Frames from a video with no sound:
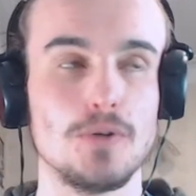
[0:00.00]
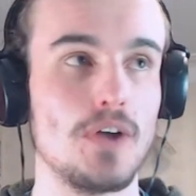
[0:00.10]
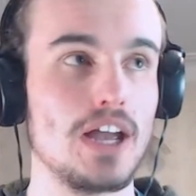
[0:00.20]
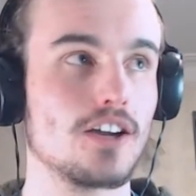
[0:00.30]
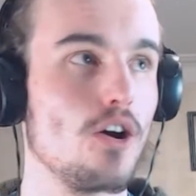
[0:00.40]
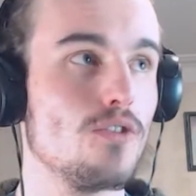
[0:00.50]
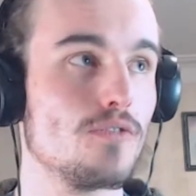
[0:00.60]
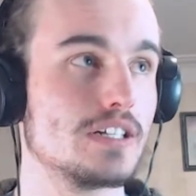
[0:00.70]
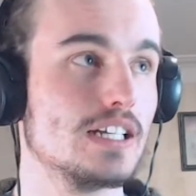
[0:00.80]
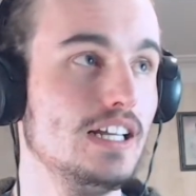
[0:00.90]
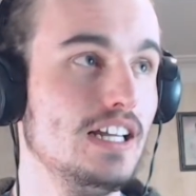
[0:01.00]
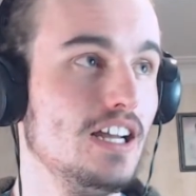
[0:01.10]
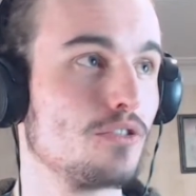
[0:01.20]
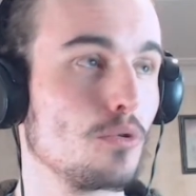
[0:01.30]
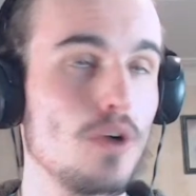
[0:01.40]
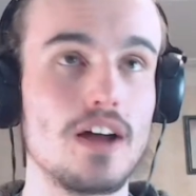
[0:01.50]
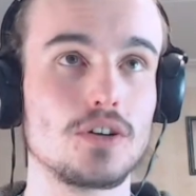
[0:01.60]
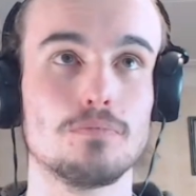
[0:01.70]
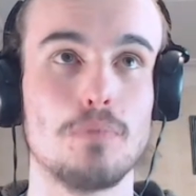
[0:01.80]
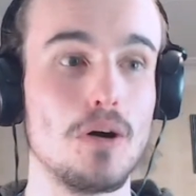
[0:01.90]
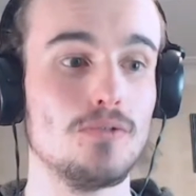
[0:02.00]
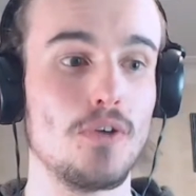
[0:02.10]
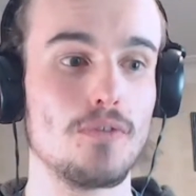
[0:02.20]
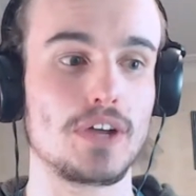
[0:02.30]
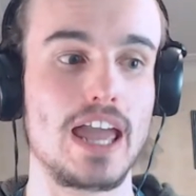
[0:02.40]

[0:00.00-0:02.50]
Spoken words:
We've had COVID throughout both of